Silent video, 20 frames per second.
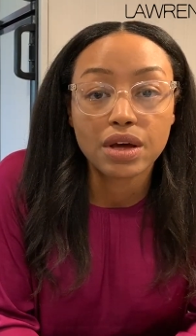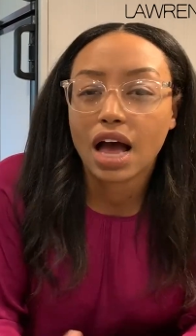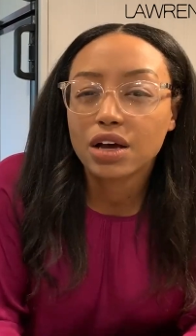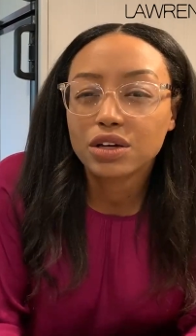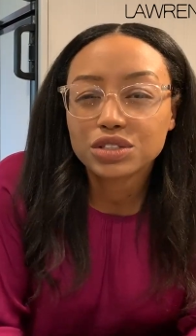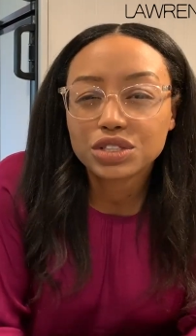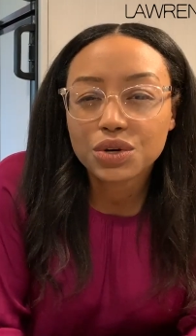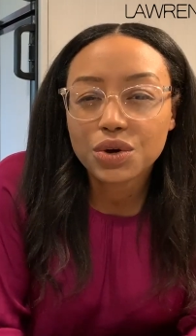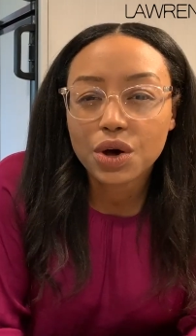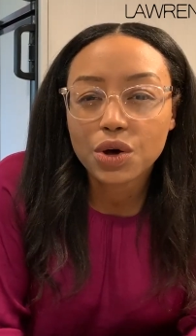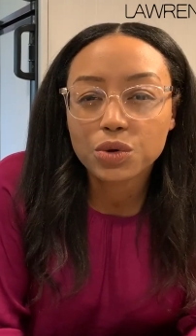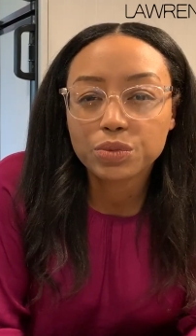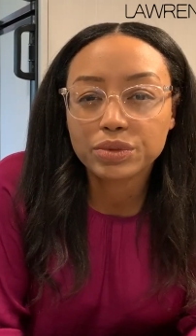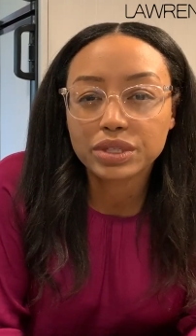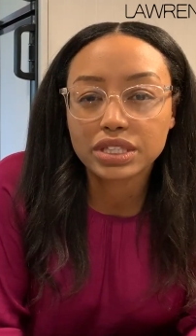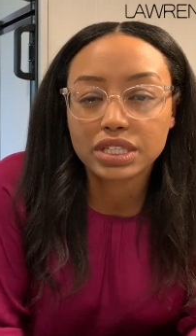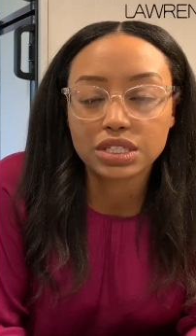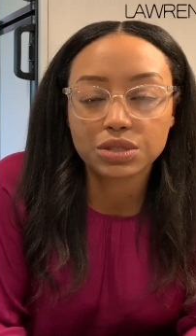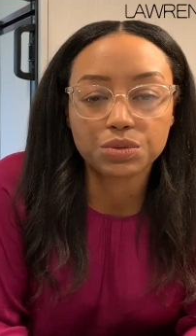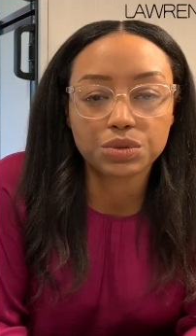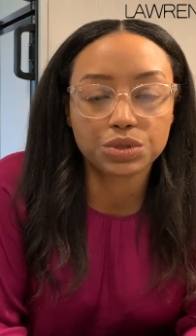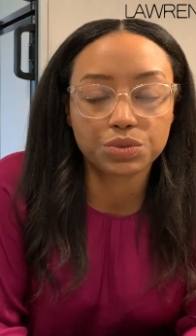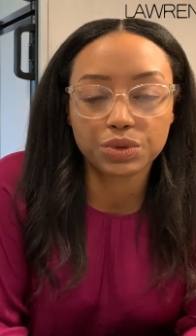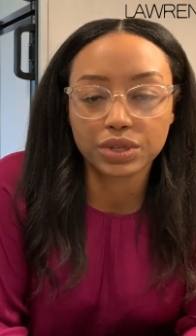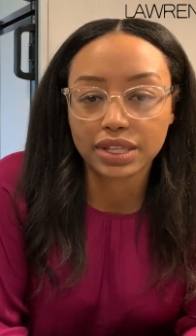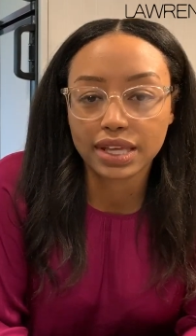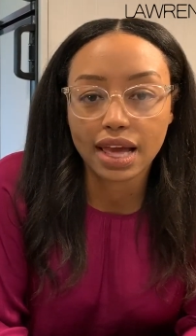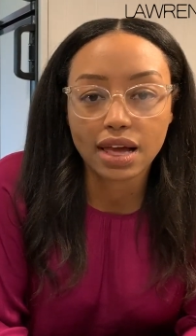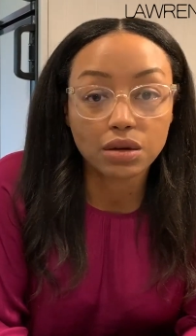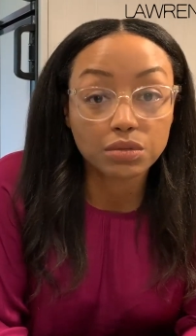I also hope that this was
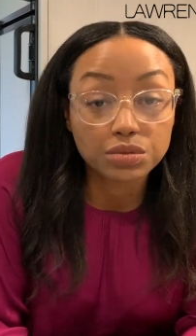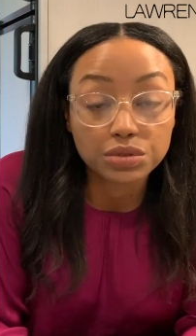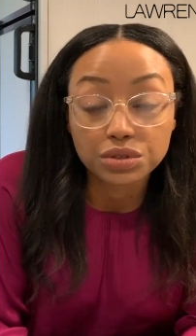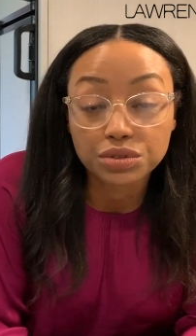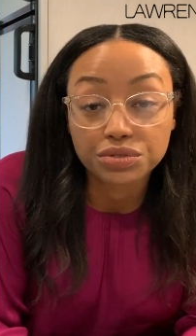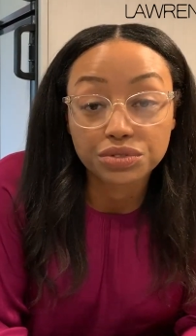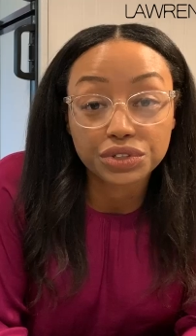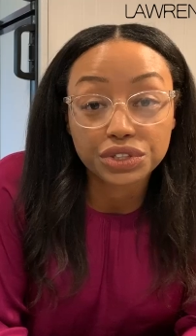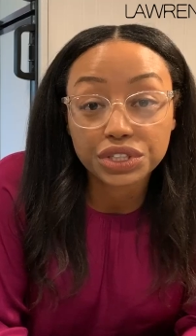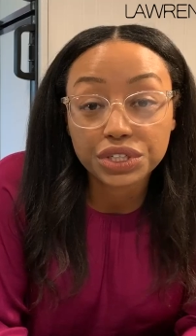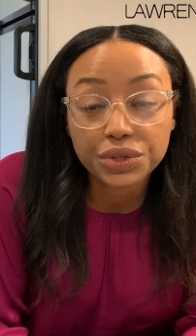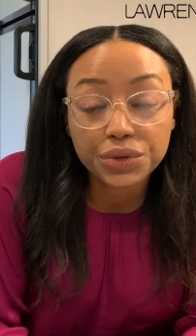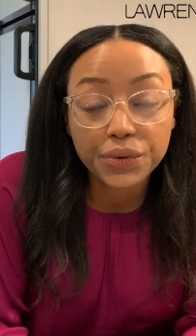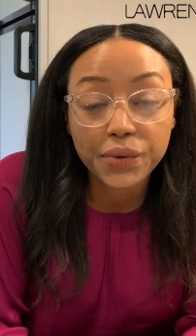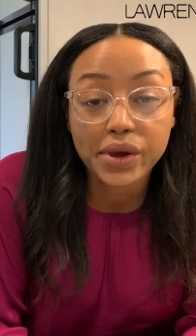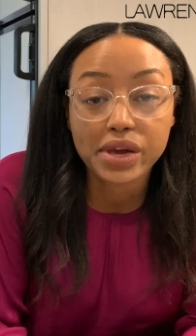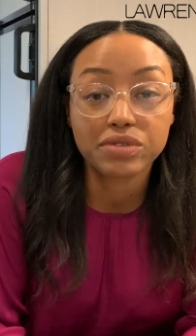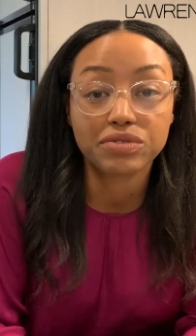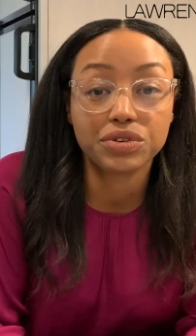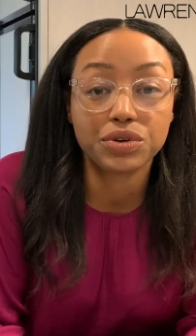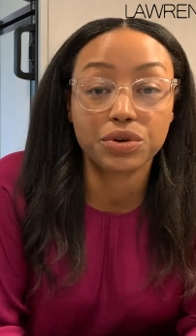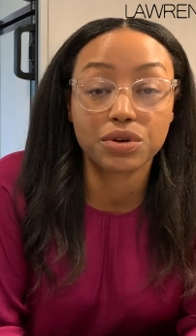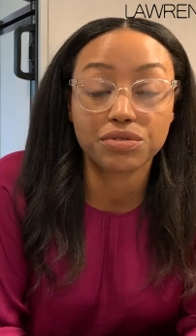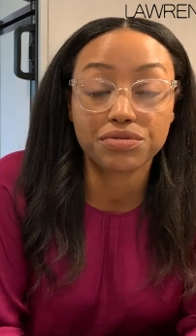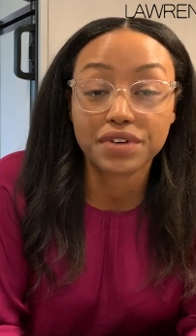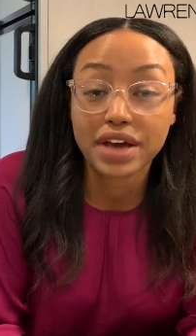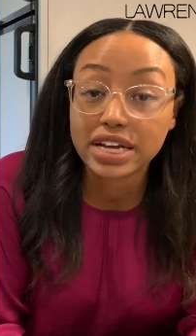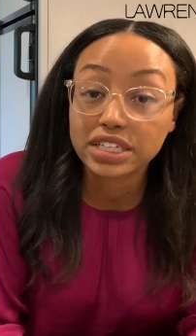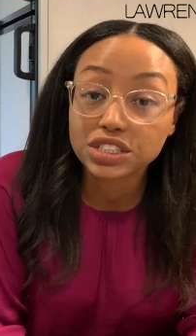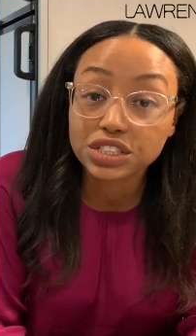really helpful for you if you're a
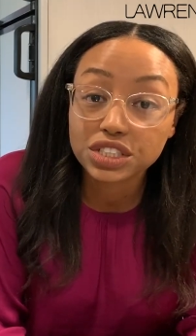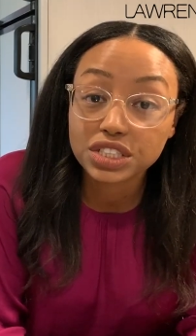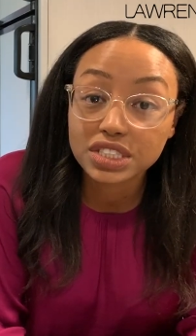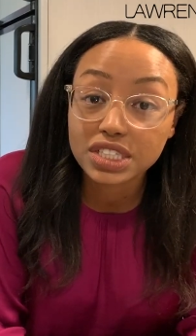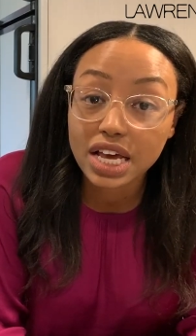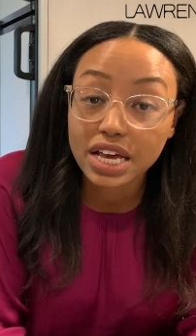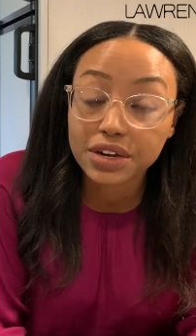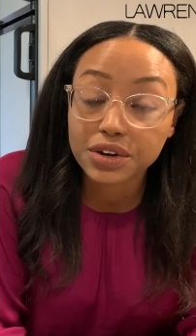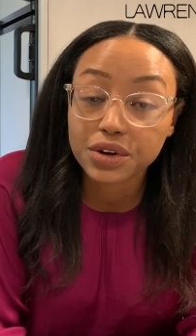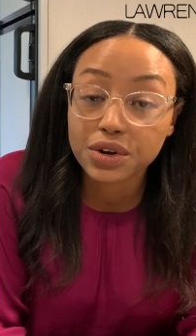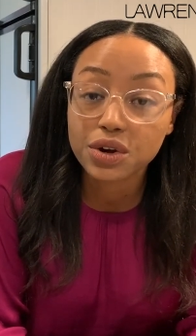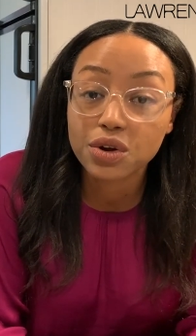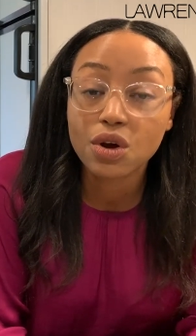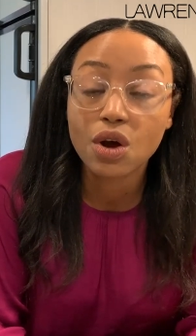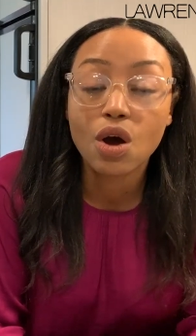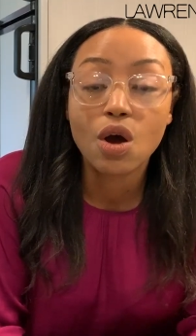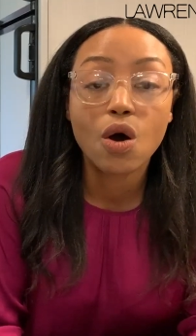fashion designer